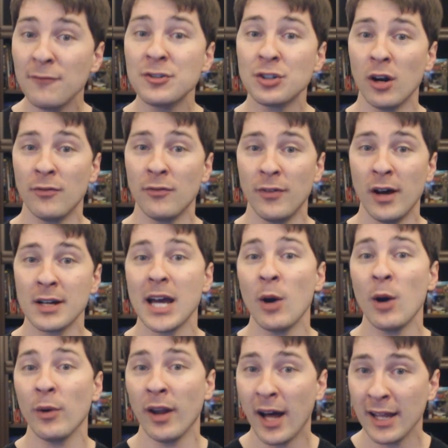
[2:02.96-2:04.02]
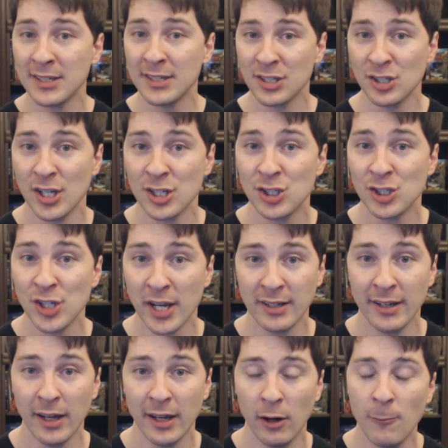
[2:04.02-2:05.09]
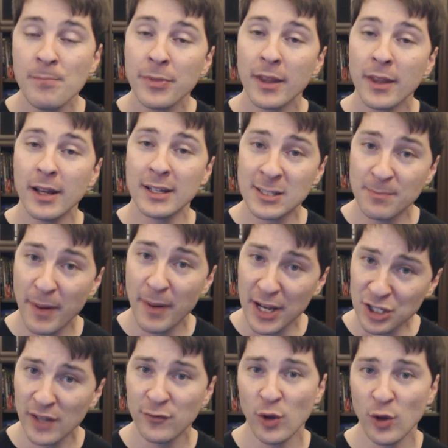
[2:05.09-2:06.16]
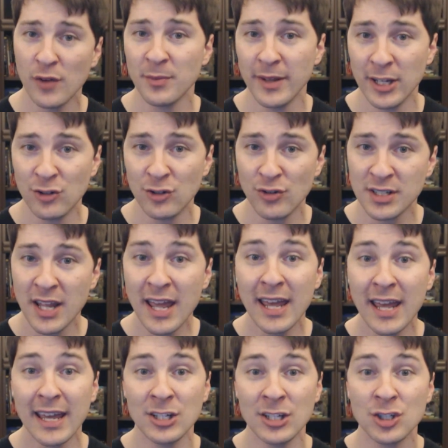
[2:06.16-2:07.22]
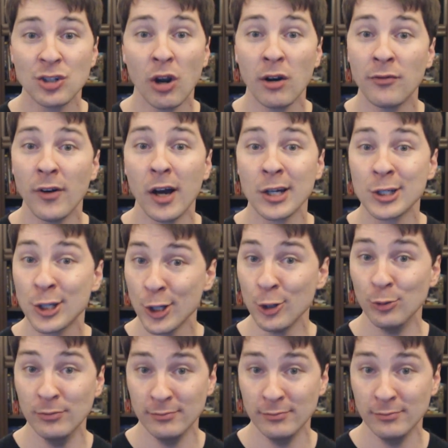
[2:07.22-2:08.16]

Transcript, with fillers: Star Fox, I would highly suggest checking it out, especially if you have some interest in Star Fox 2.